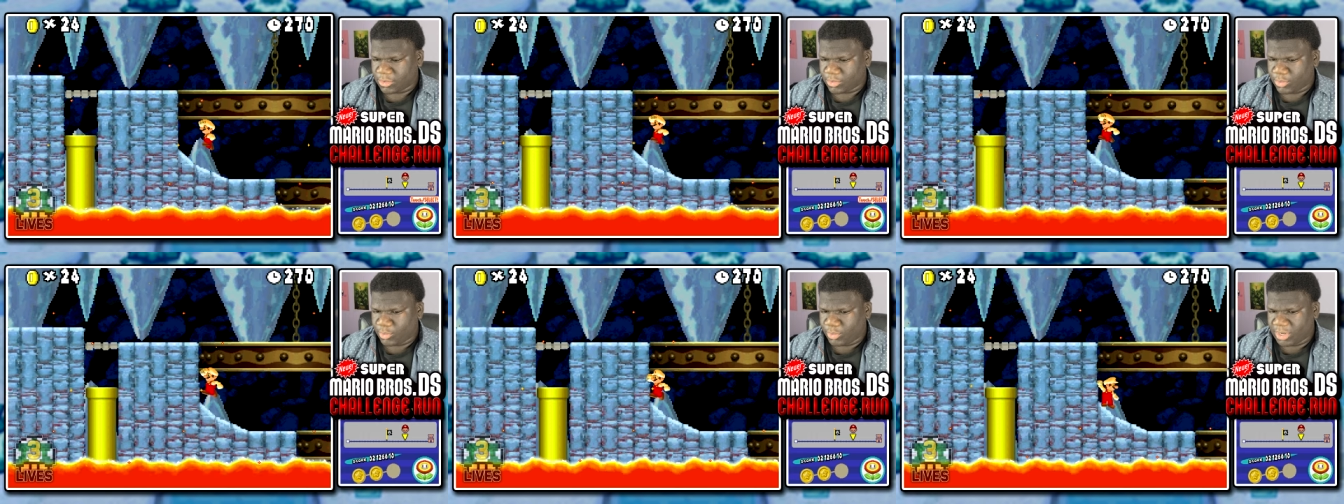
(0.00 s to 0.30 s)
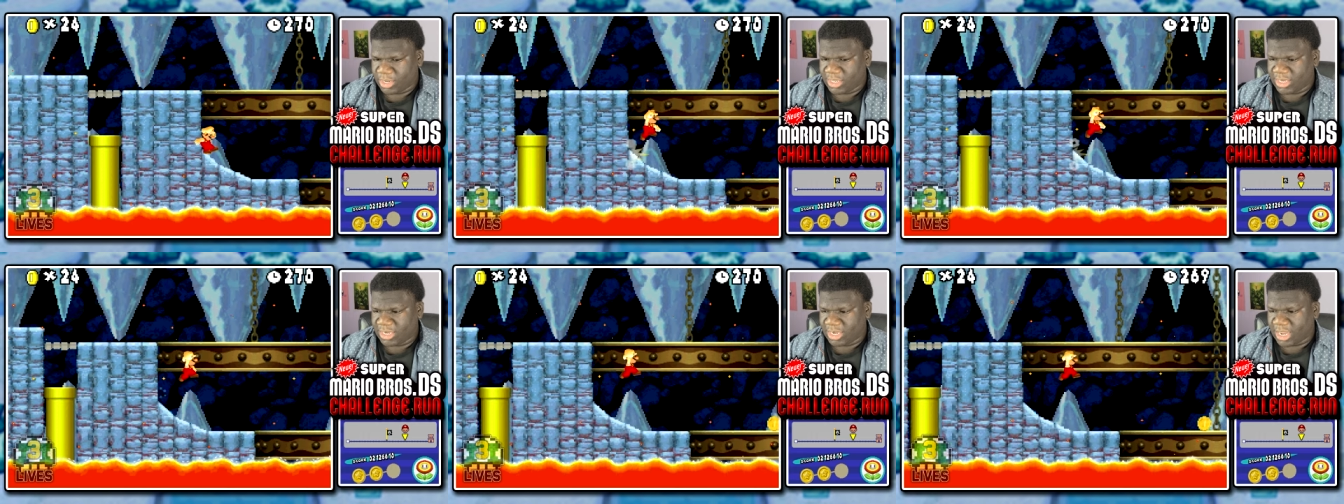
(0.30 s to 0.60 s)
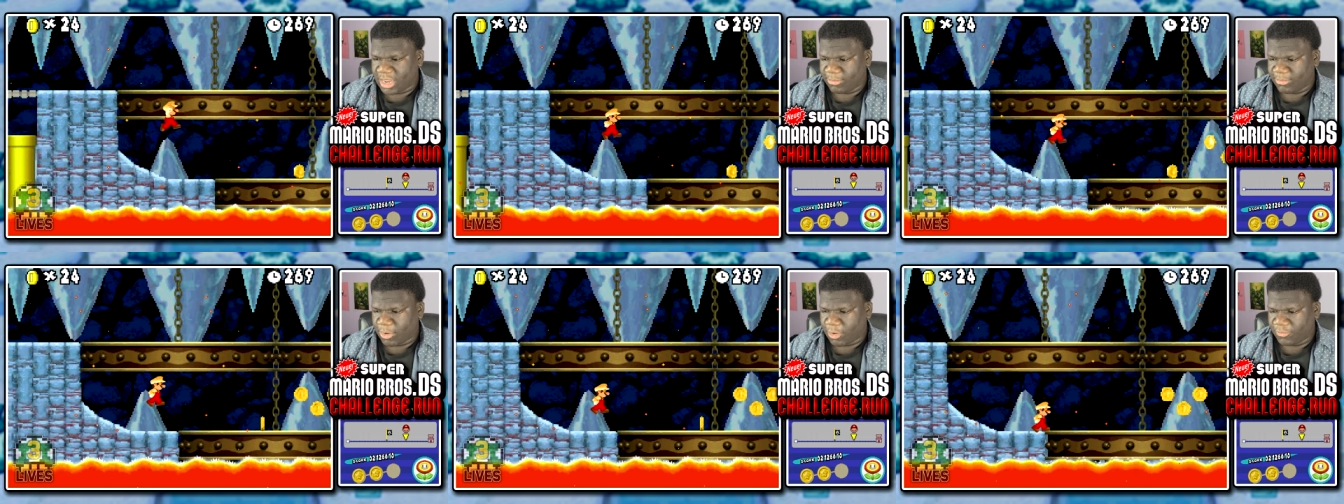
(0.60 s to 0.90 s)
We just need to
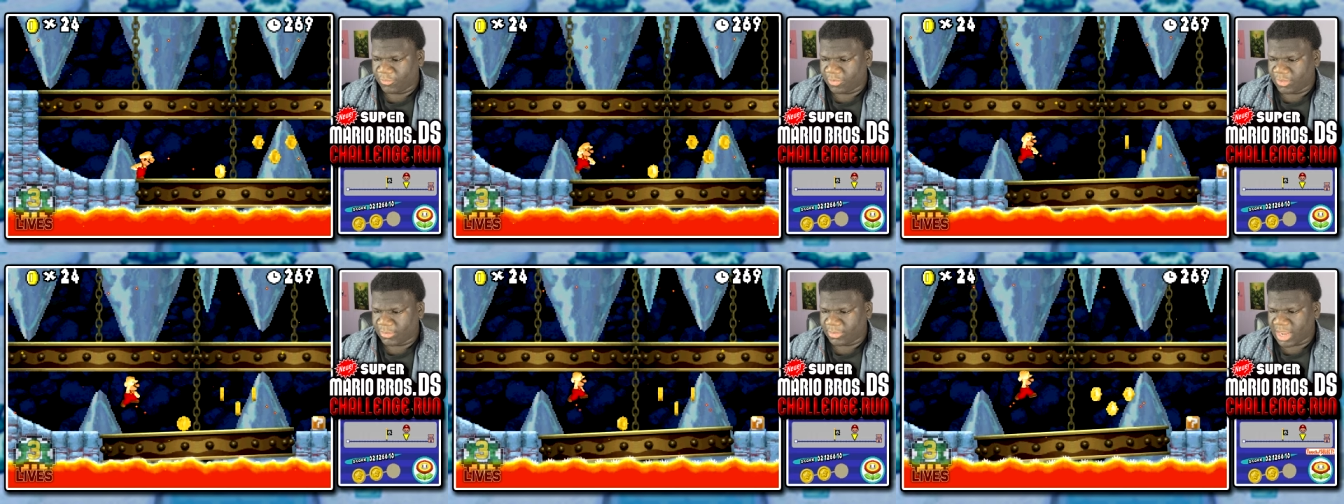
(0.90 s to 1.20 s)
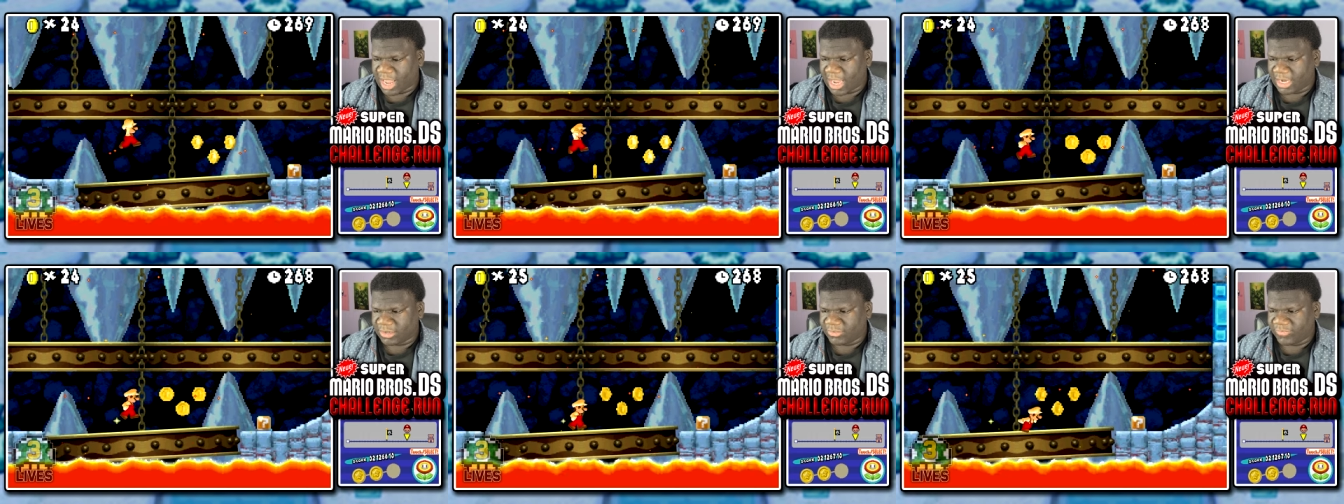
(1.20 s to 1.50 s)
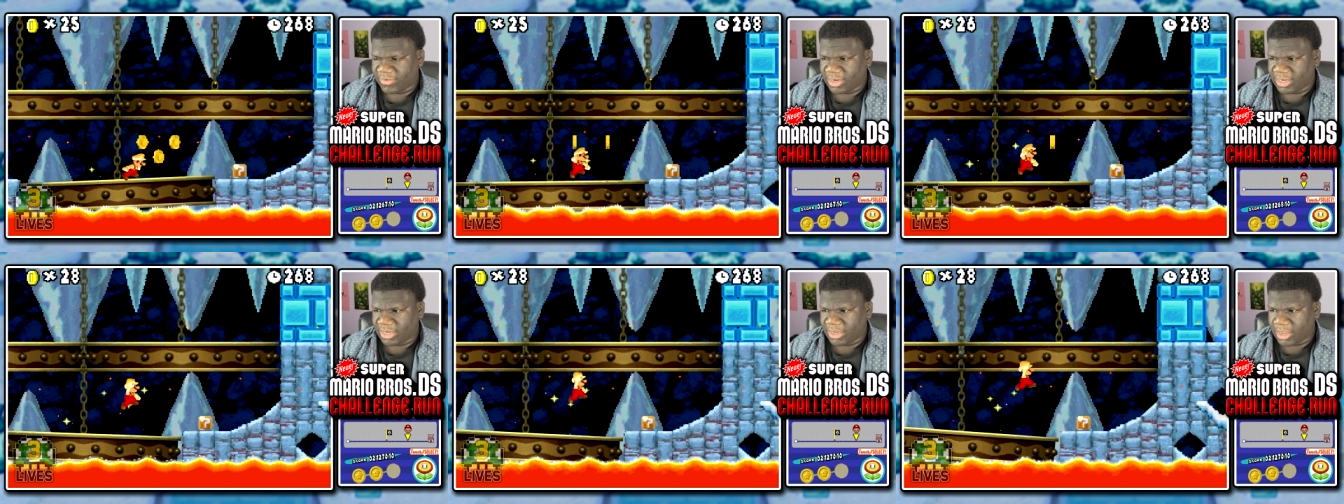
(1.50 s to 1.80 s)
hit both of them to
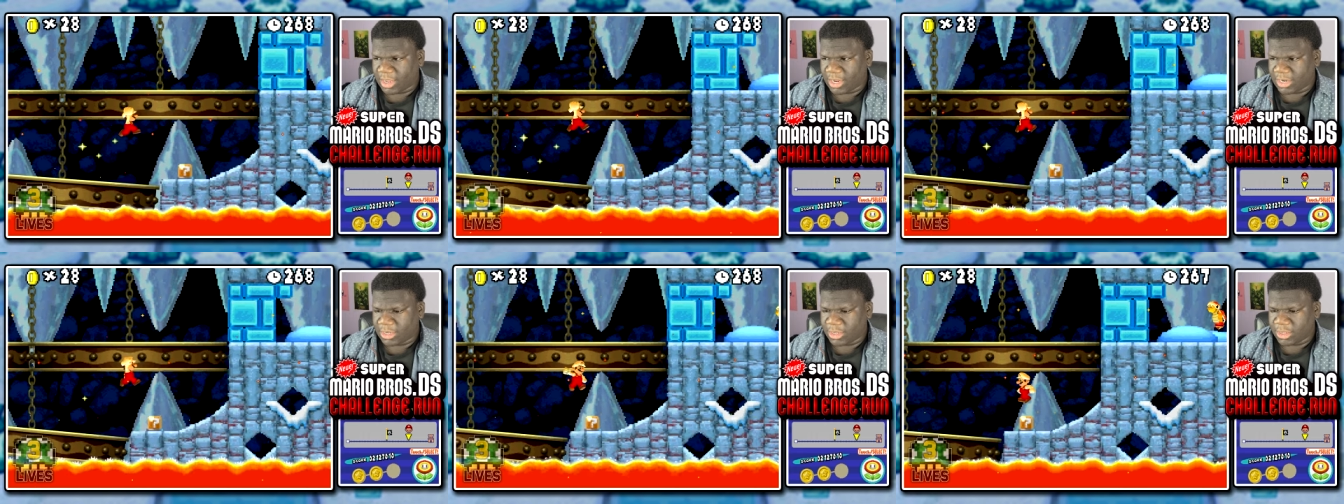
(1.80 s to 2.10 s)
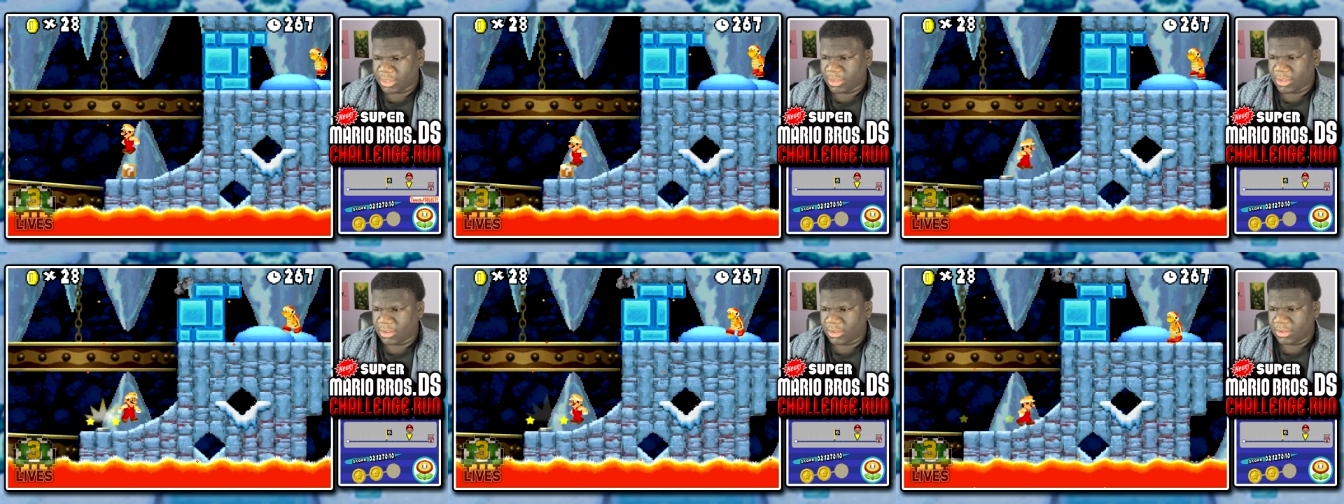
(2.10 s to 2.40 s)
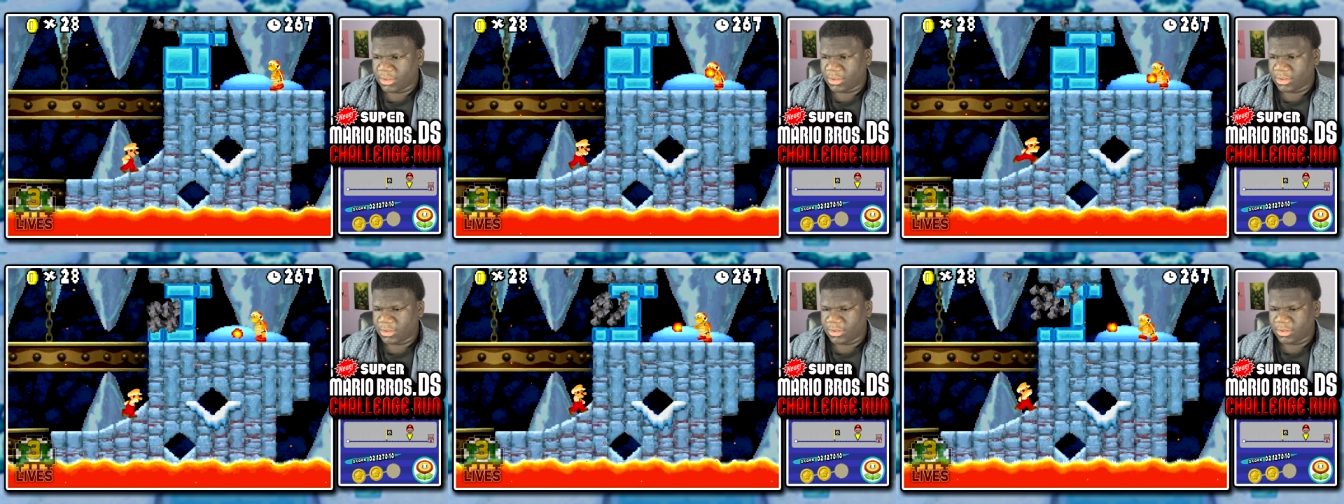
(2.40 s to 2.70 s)
activate it. Gotcha.
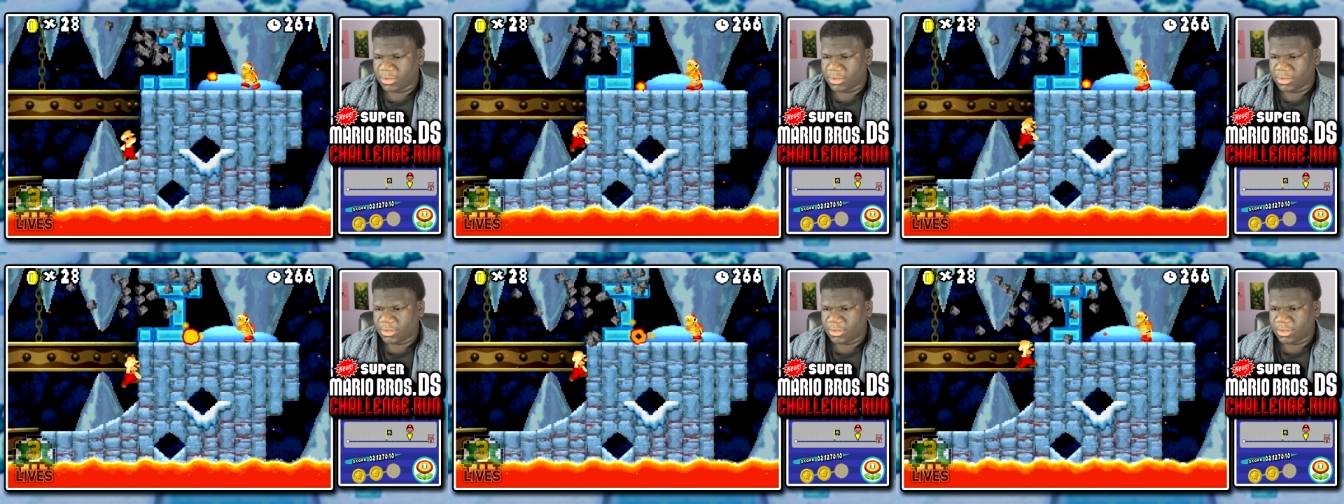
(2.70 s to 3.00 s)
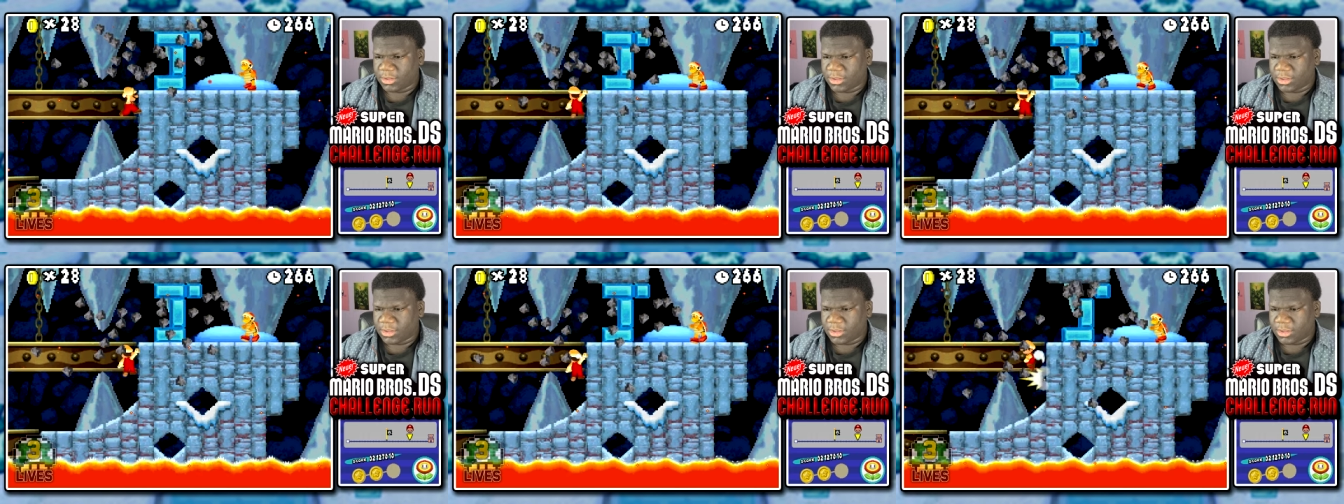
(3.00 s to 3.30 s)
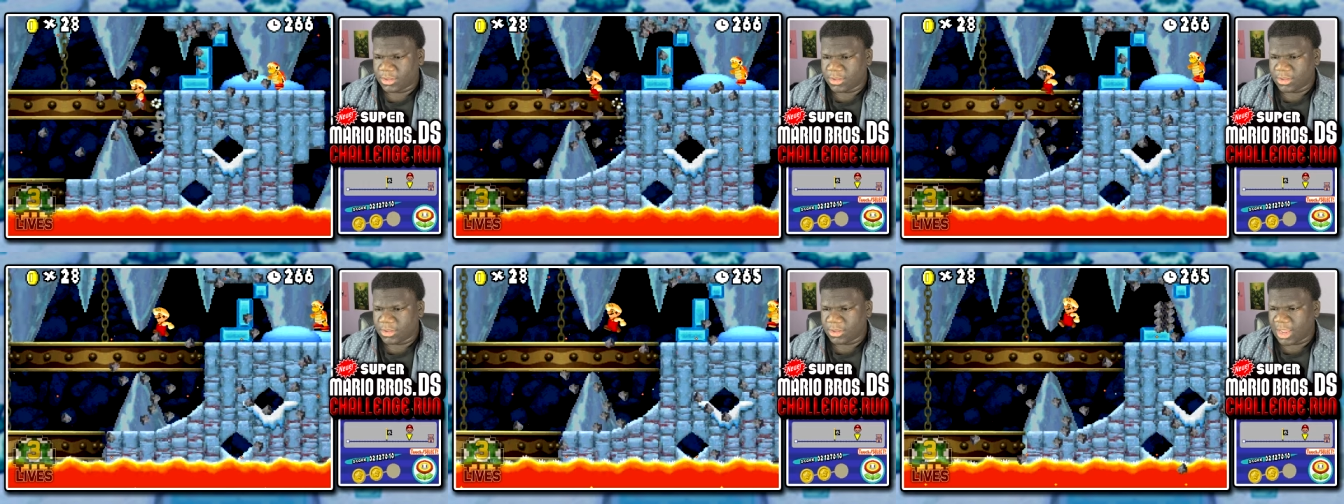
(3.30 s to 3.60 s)

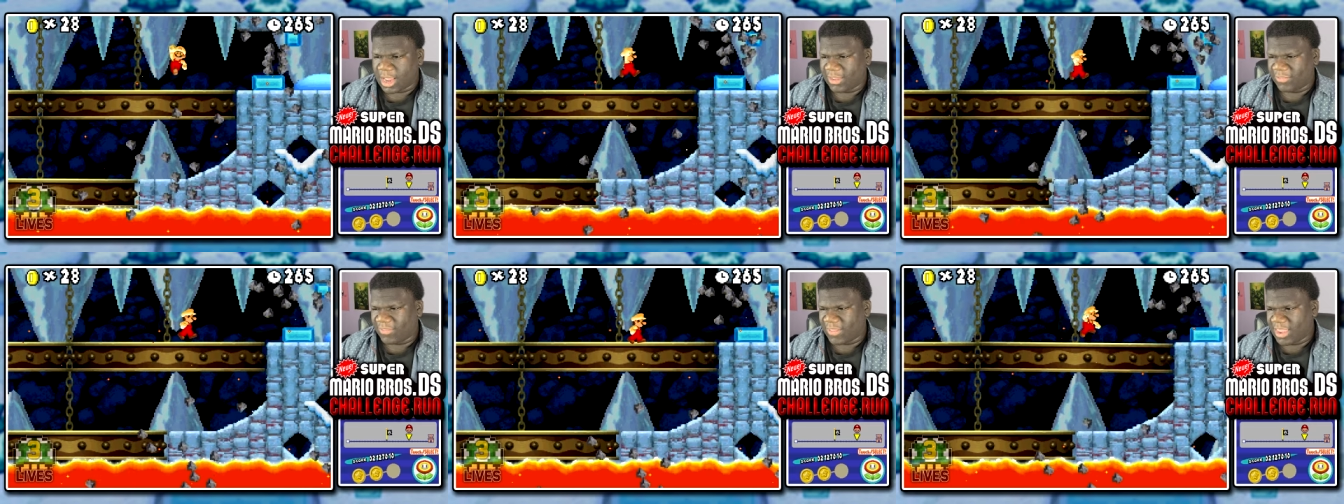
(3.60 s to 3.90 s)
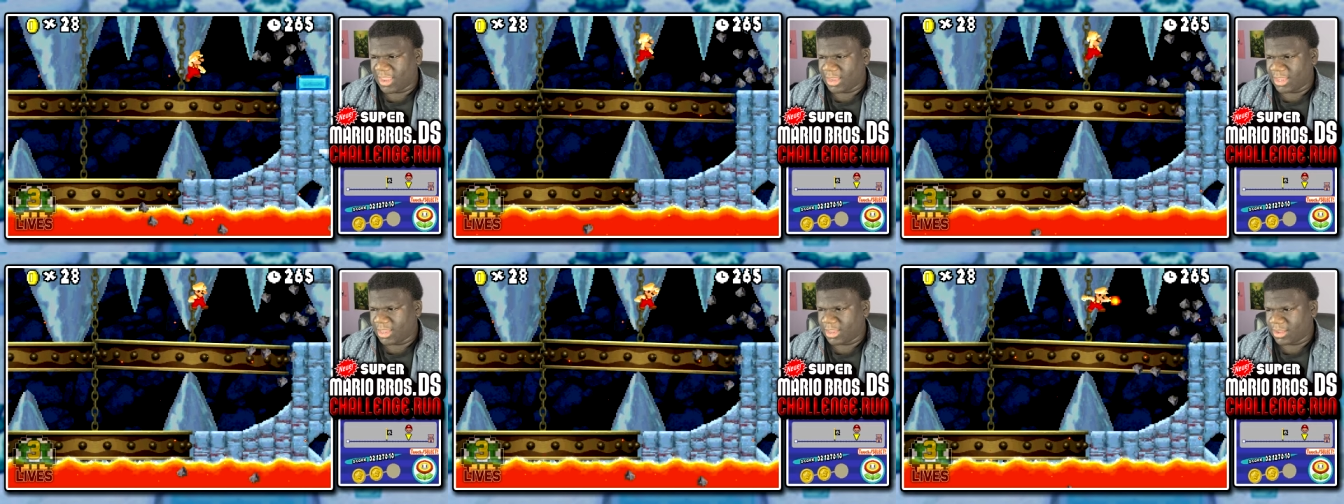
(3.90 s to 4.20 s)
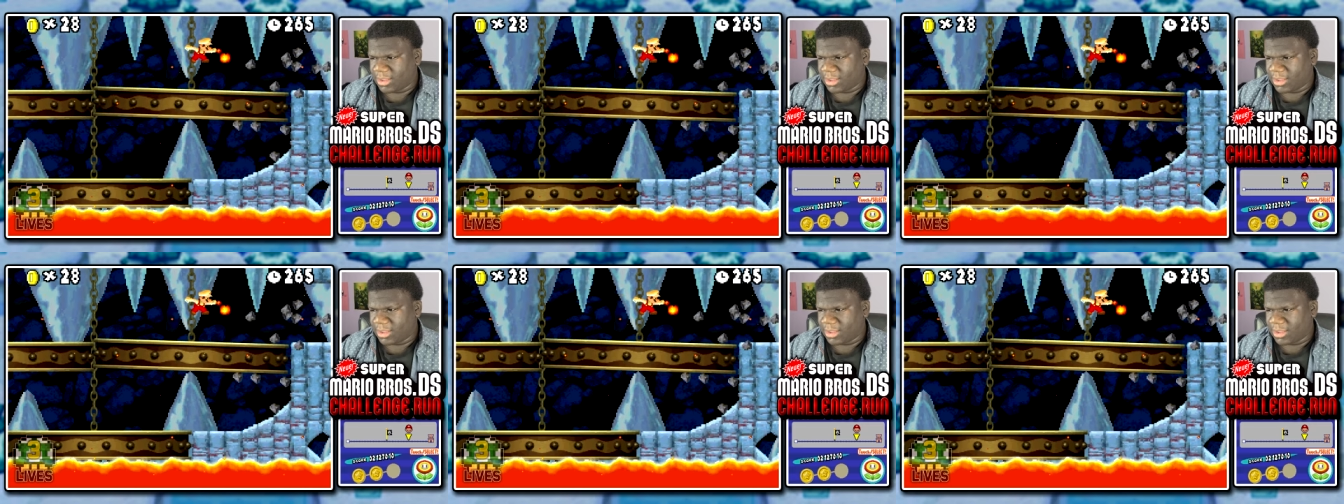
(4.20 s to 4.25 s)
I think.